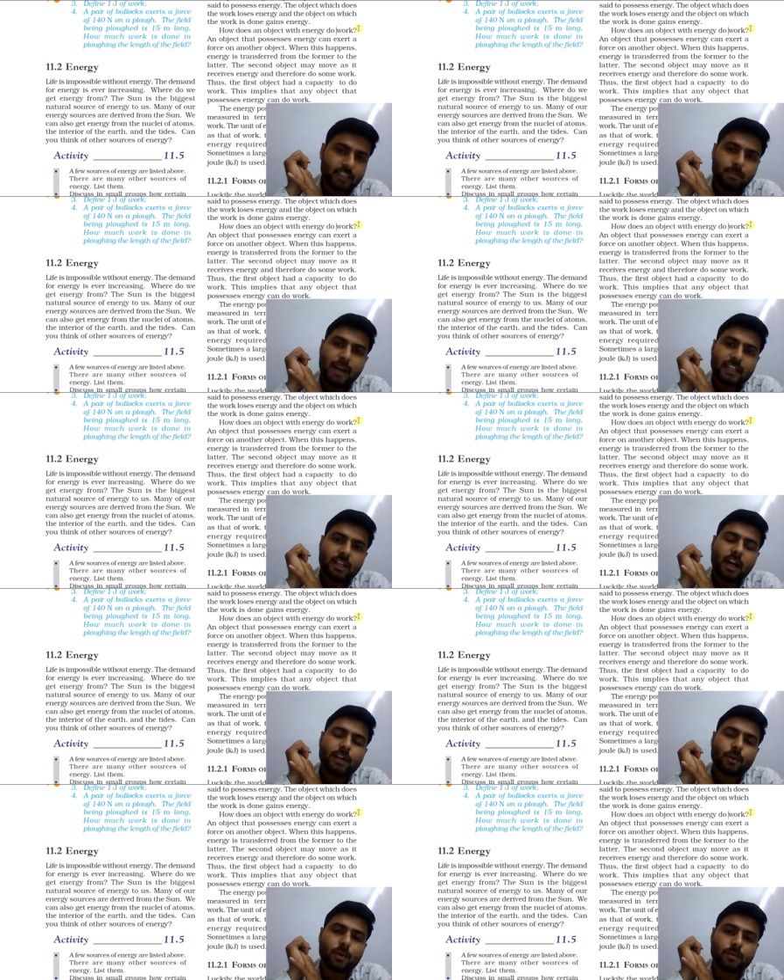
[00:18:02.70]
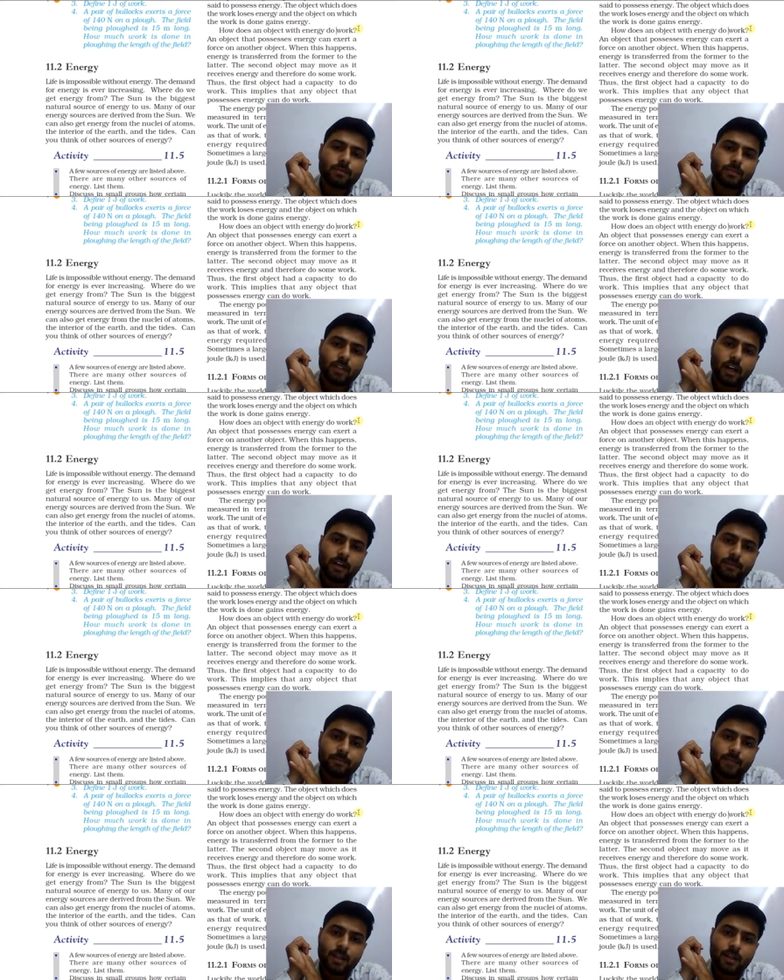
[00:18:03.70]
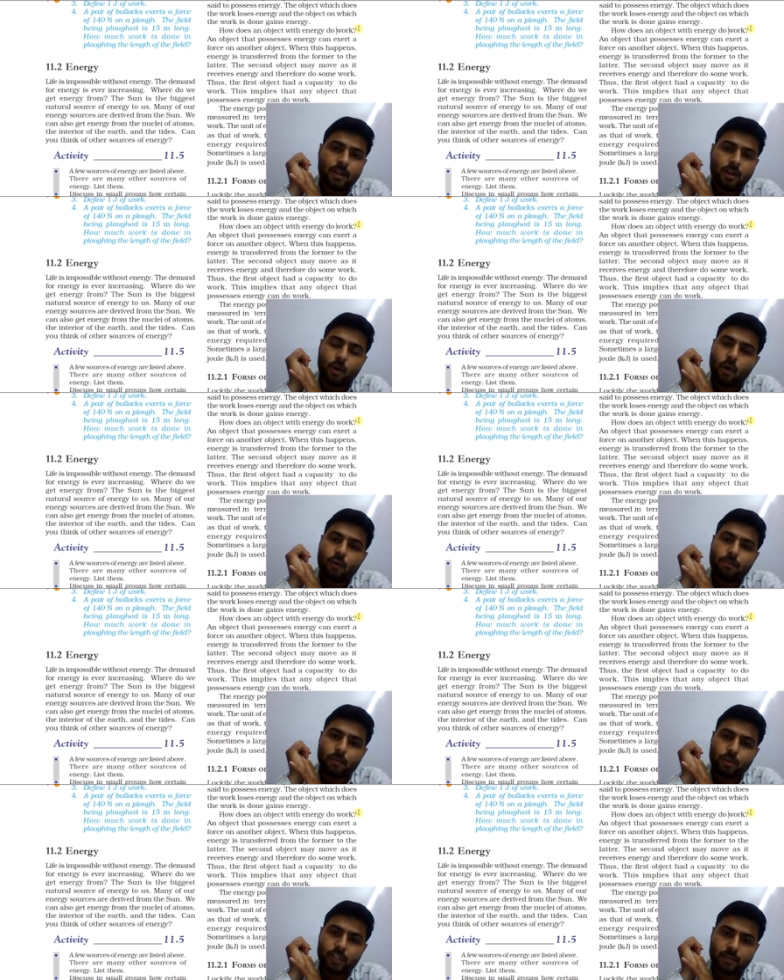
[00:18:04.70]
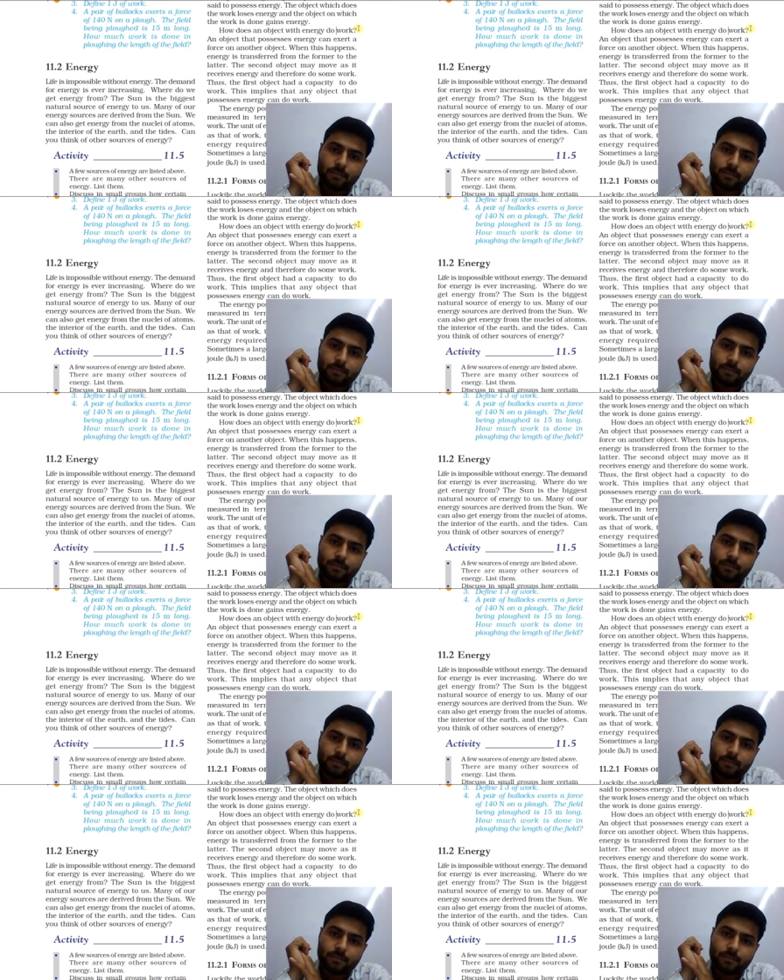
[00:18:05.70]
is by third rule, third law of motion.